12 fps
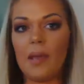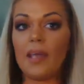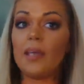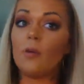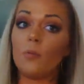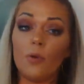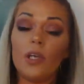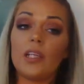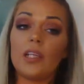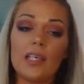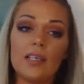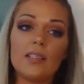make it
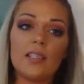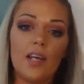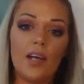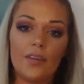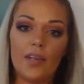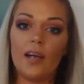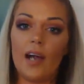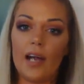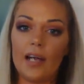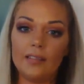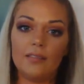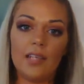really easy on there.
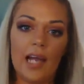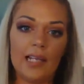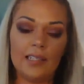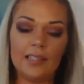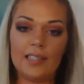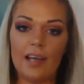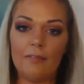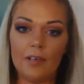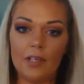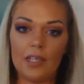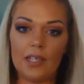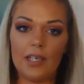I I
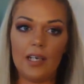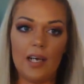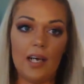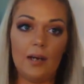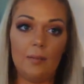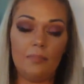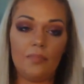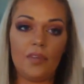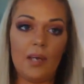definitely um,